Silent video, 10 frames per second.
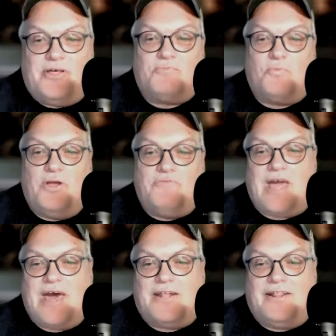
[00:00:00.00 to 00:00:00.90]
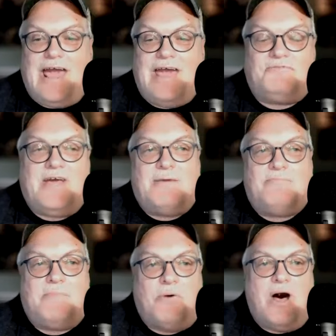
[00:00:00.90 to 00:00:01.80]
that we've kind of laughed at.
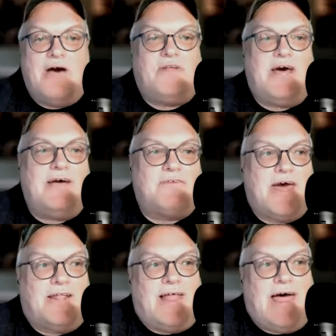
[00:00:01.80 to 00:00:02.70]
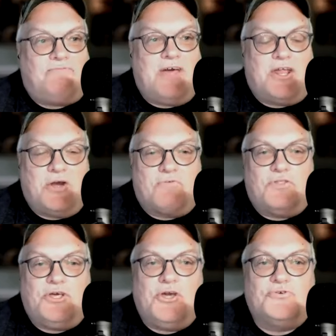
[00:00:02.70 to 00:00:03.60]
My wife and I have kind of laughed at over
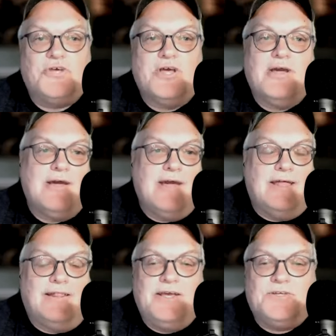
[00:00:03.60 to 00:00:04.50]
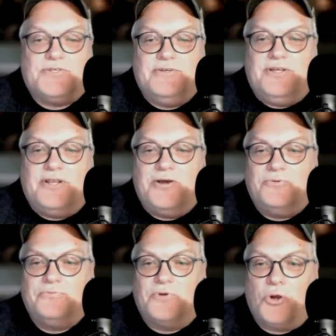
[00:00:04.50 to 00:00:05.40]
the years. At least, you
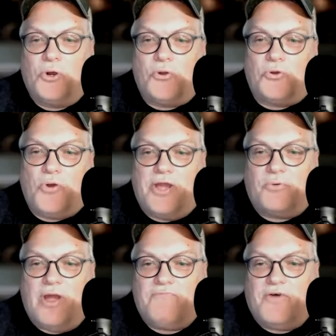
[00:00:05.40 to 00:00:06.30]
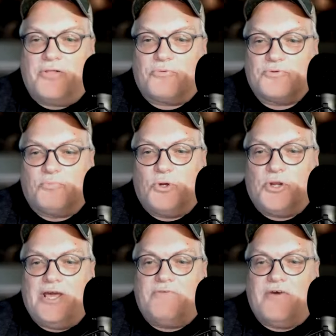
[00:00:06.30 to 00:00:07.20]
know, her great grandfather was
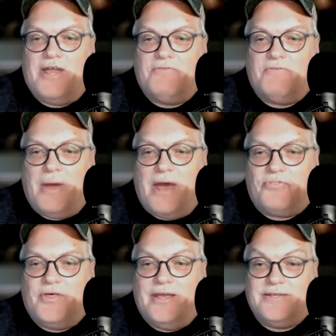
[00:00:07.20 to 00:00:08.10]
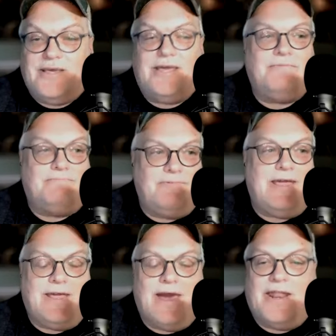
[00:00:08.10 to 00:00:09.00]
pretty innovative about things. He
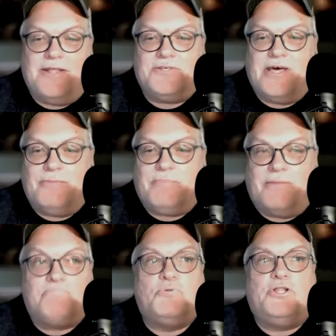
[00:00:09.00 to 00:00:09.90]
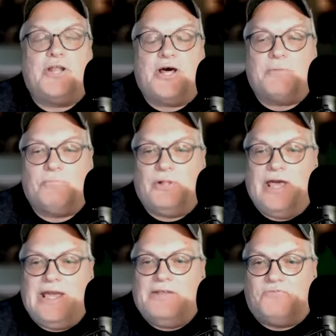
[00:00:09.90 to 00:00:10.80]
he got it done by putting it on a
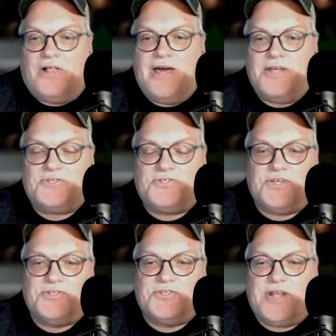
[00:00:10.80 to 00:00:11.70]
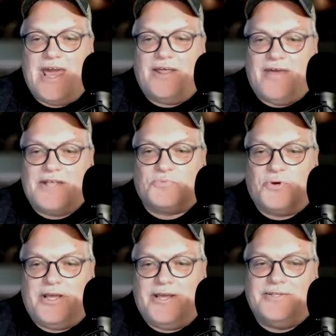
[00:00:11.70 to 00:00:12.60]
plane and flying it to Cincinnati. That's
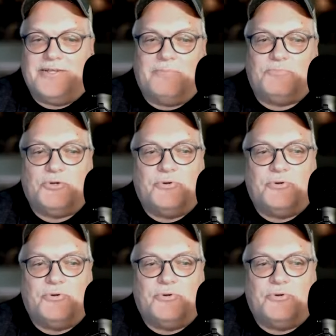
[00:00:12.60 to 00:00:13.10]
what he ended up doing.